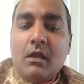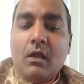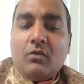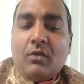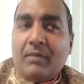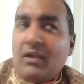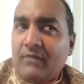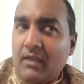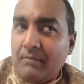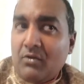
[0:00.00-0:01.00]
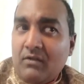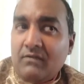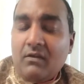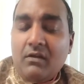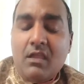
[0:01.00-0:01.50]
Tropic of Capricorn,
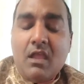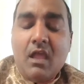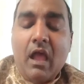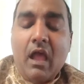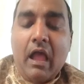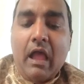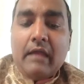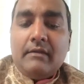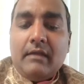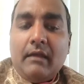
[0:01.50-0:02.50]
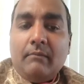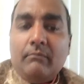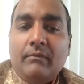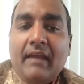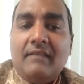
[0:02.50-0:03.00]
sorry. And um,
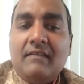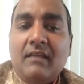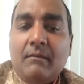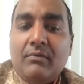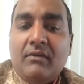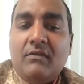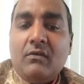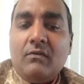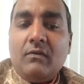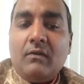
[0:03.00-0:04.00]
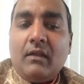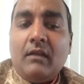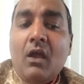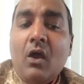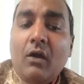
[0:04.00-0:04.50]
that is the temperate zone, so that
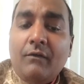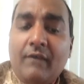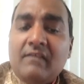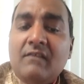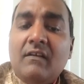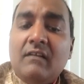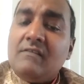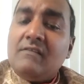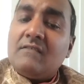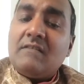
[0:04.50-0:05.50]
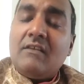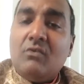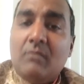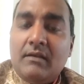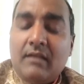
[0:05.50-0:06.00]
our festival, just like the
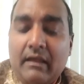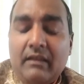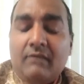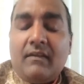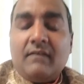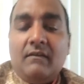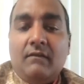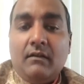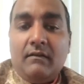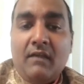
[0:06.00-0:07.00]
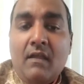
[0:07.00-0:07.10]
Roman Catholic festivals,